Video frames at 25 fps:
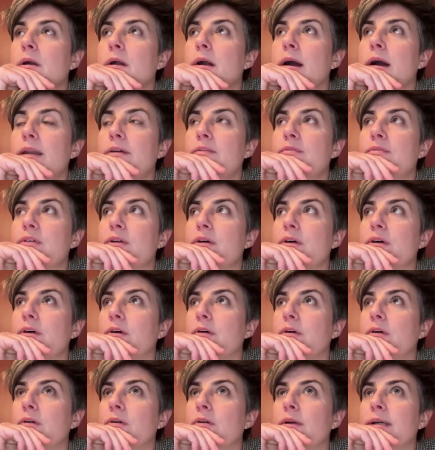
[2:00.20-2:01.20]
kind of
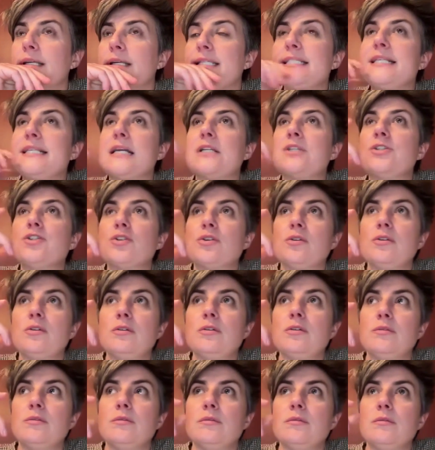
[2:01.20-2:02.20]
the
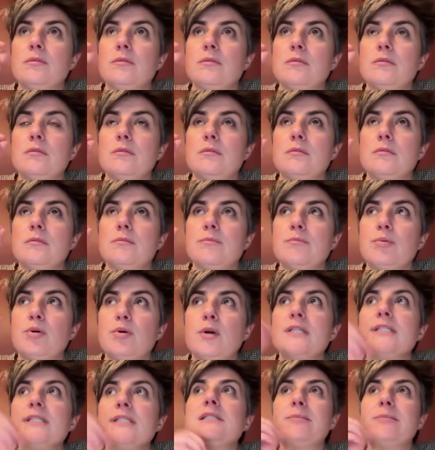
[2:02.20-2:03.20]
essential
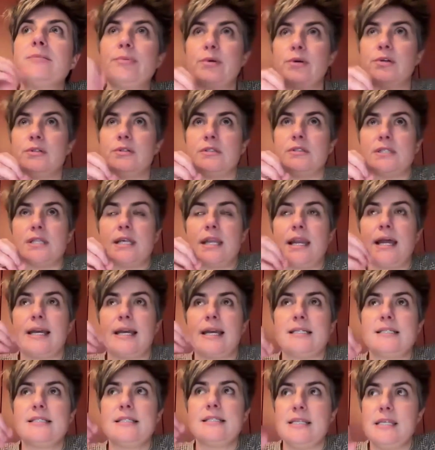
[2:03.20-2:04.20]
principles that
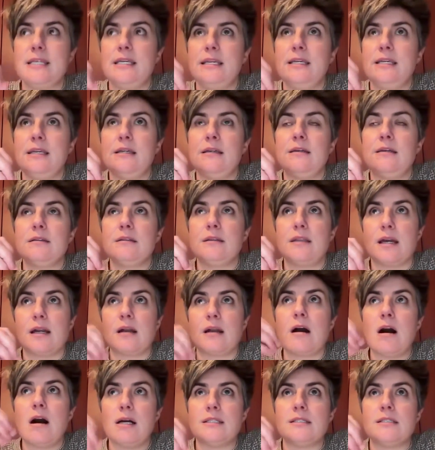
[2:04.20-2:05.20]
I see that
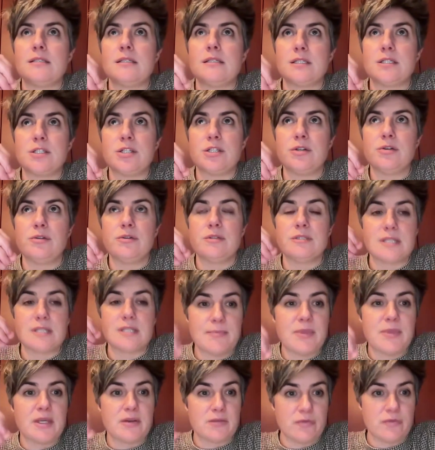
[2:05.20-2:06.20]
constitute
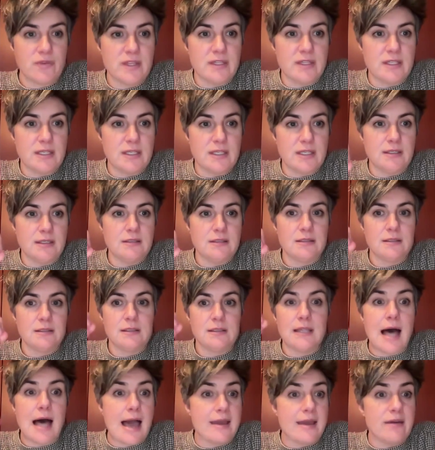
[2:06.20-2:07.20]
something feeling
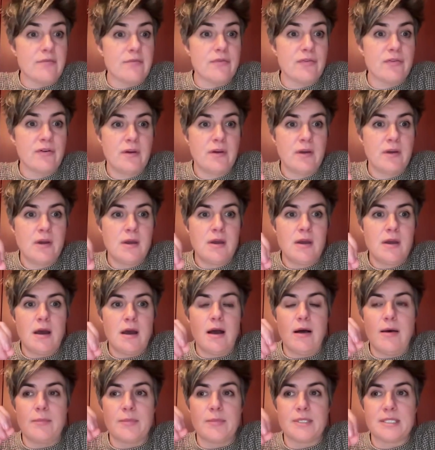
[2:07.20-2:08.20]
live.
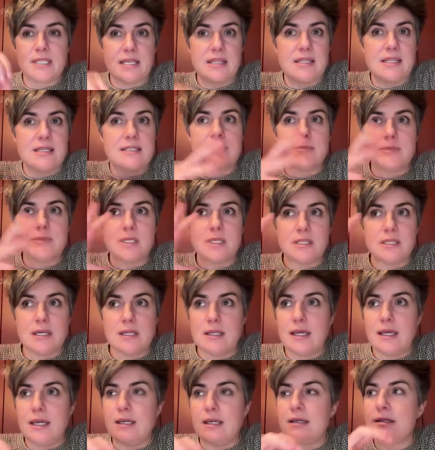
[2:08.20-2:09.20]
Because um, I think something
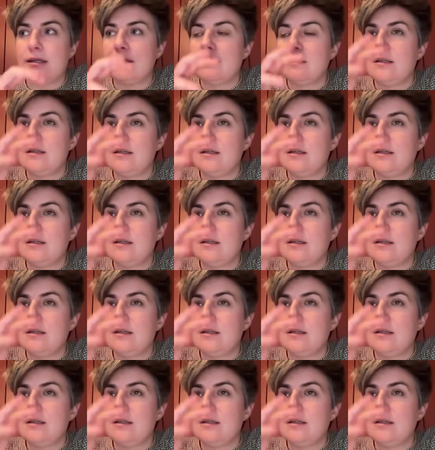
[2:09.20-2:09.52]
that like